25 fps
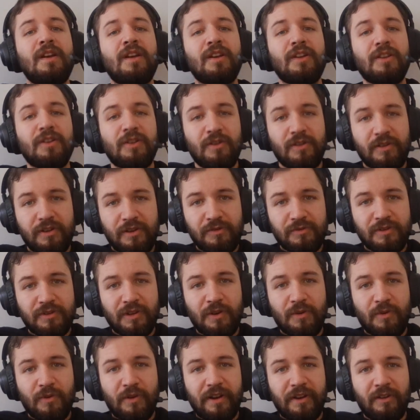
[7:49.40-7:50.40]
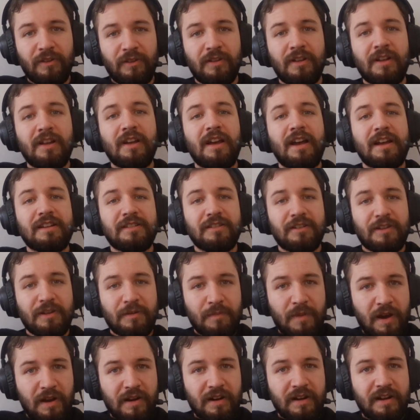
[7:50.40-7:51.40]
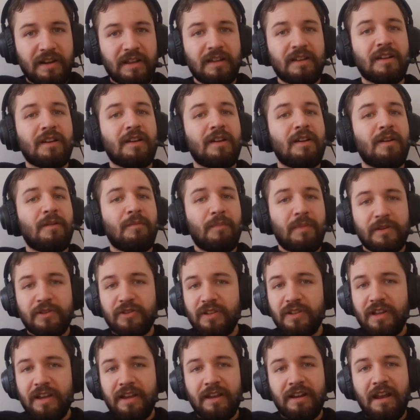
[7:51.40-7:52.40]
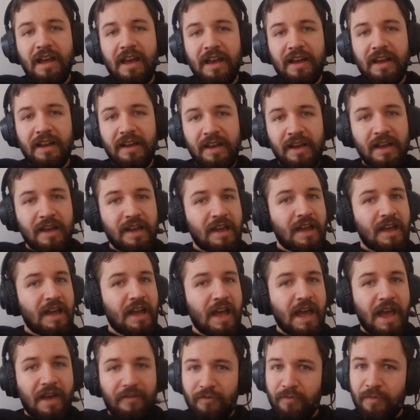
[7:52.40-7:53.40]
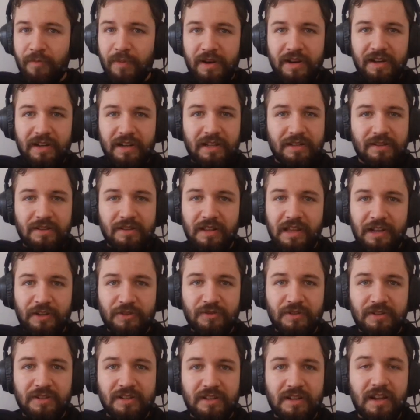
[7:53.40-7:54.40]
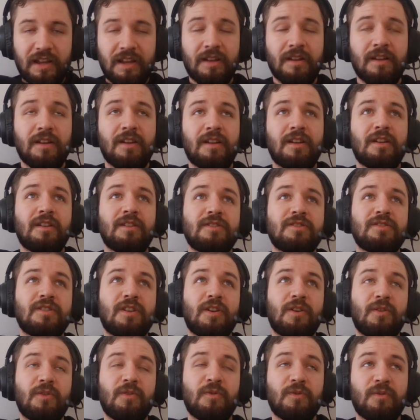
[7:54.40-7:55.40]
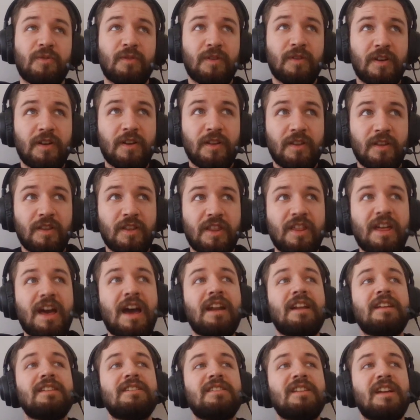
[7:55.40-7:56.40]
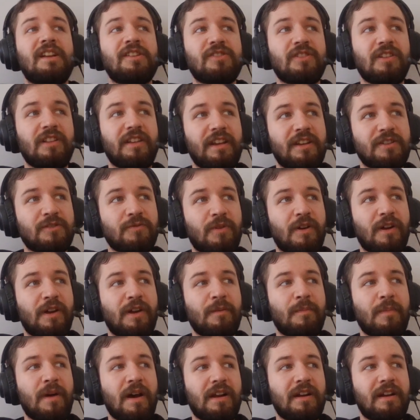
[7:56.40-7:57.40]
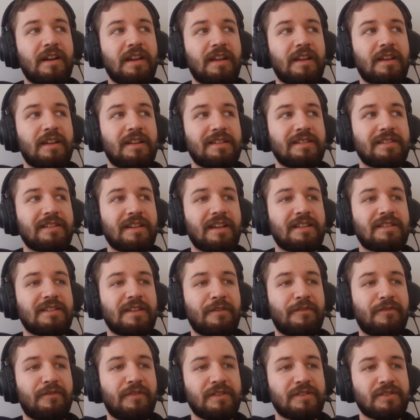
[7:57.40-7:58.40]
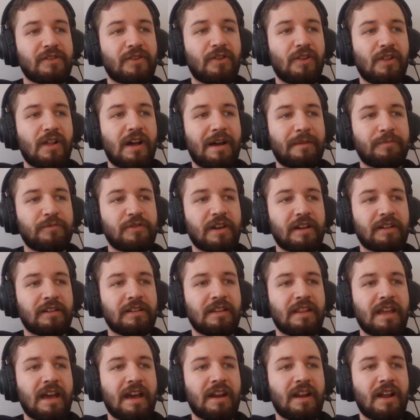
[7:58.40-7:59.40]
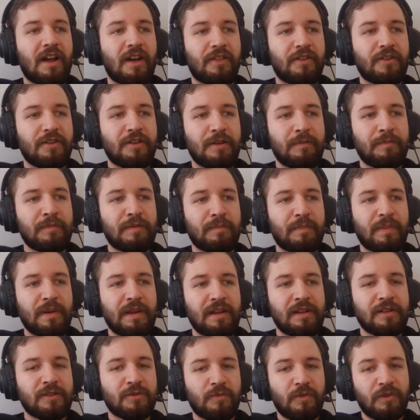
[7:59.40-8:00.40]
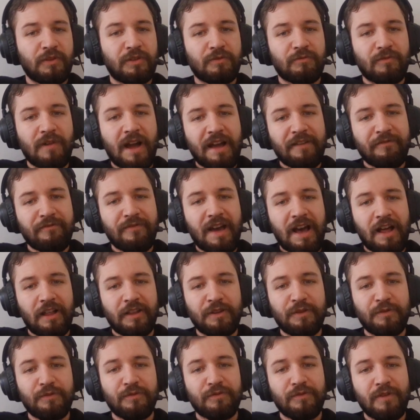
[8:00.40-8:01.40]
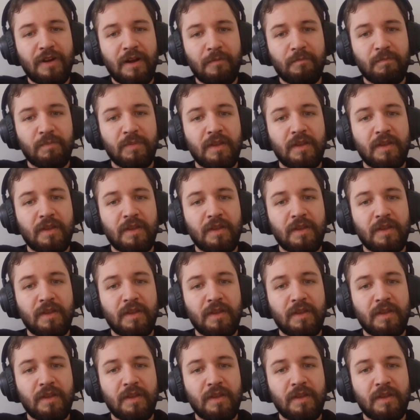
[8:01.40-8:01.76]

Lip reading: you're using oil as a commodity. Much like an egg, everybody needs electricity. So that essentially is what a commodity is. It's a physical object that other human beings will derive value from.